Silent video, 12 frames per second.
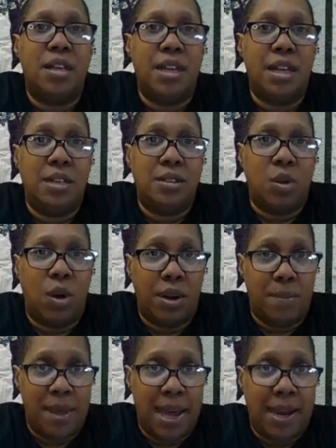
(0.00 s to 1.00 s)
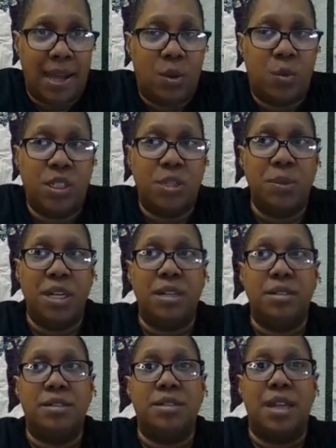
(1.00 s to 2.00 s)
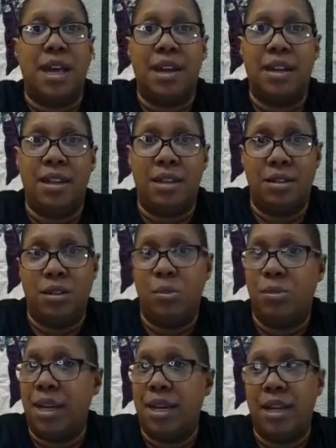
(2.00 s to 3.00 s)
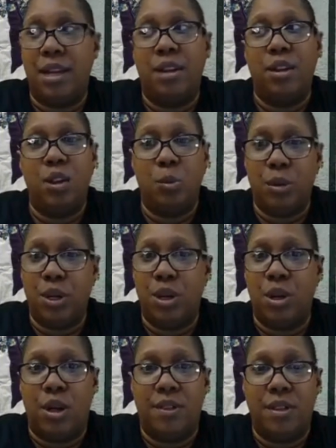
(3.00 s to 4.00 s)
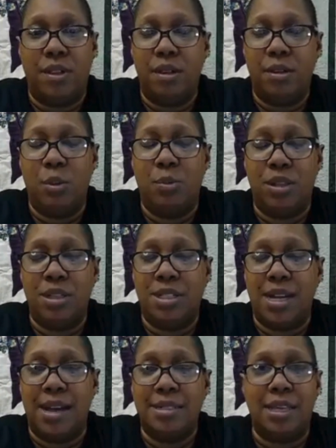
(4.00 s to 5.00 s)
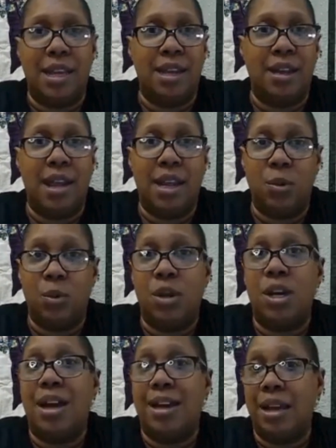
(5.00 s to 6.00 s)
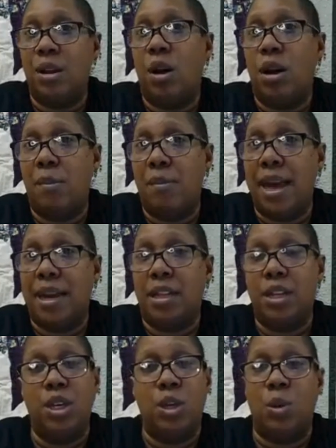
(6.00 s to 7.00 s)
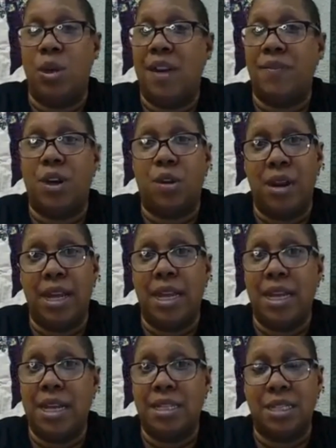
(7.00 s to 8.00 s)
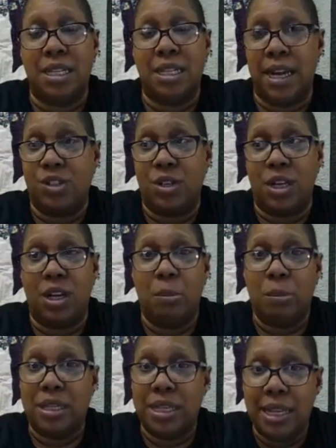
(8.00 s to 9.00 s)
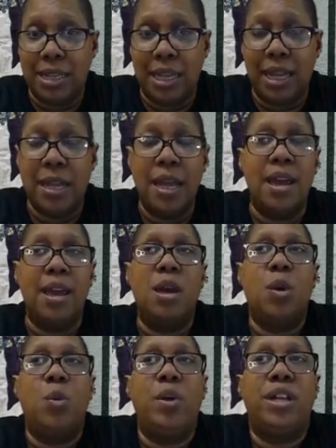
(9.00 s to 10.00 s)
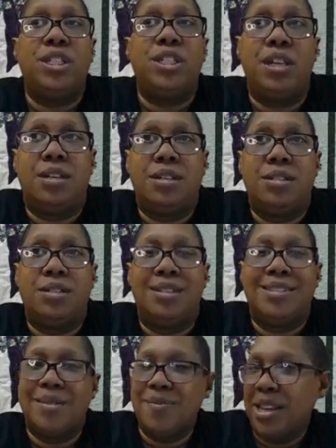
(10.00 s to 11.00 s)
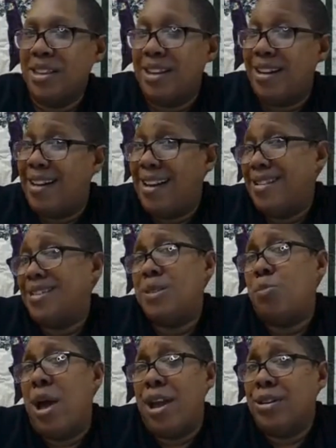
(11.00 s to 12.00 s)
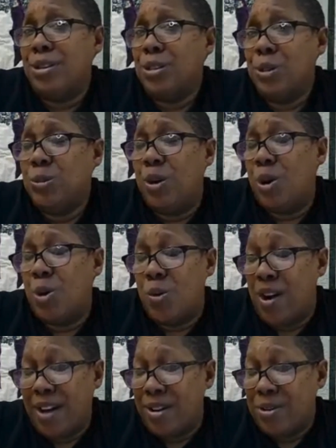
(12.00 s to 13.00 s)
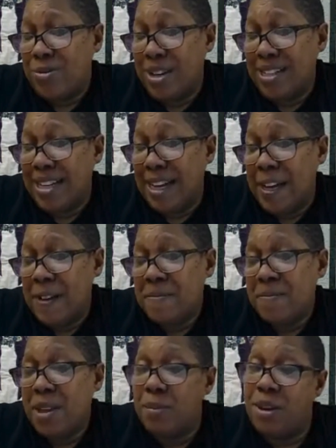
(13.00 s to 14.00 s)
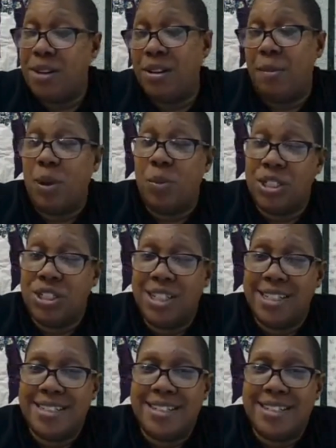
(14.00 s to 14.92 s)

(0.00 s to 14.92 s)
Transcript: it is automatic, which means that it you plug it in, you put the dies in, and it will cut it automatically. You don't have to crank it. It's electric completely, which is something that I aspire to acquire one day. Put it on my wish list.